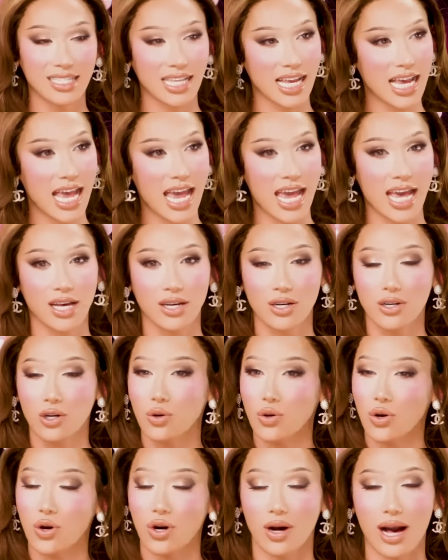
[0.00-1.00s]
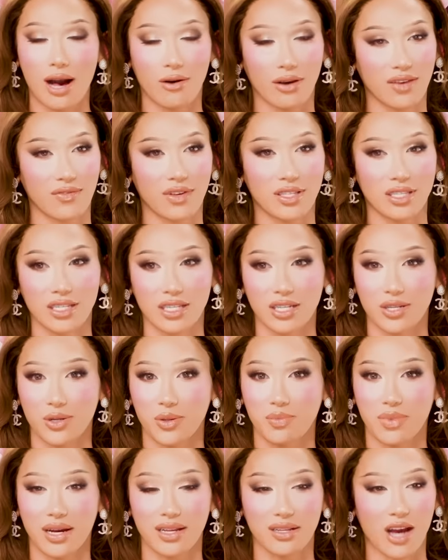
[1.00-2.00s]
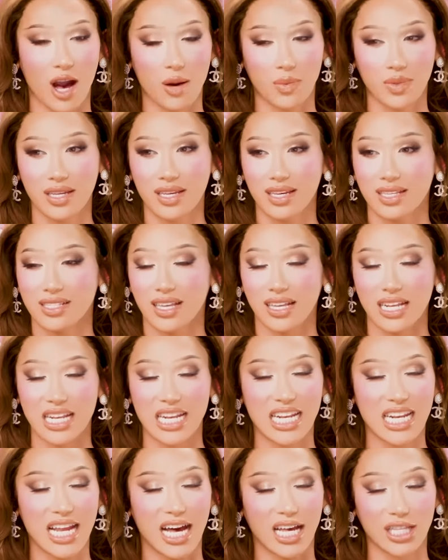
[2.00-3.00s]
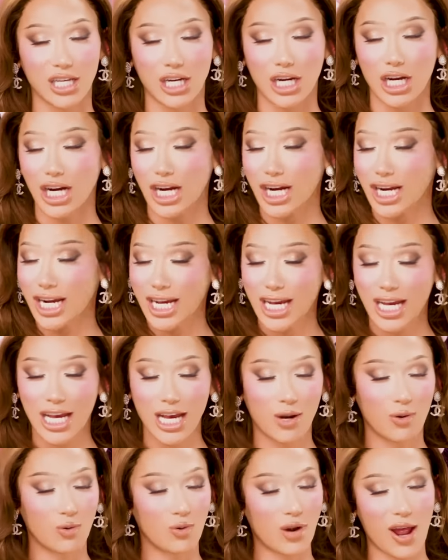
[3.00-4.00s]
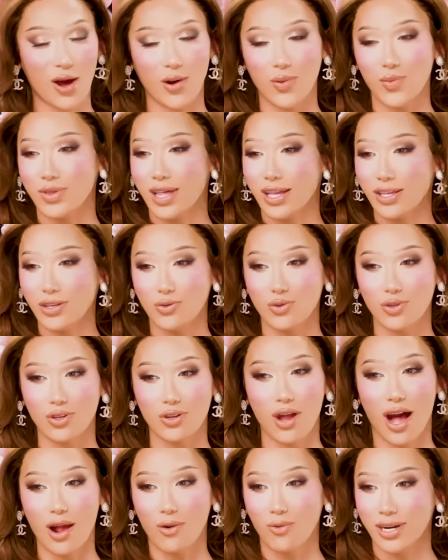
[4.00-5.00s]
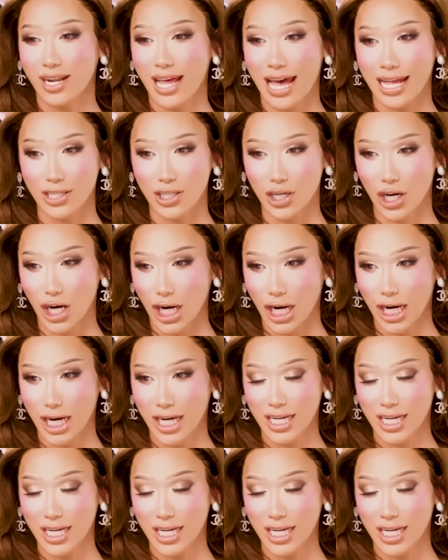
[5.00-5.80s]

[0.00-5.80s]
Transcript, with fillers: singing, cool, I'll give it to you. But comedy is another realm that you do not want to enter.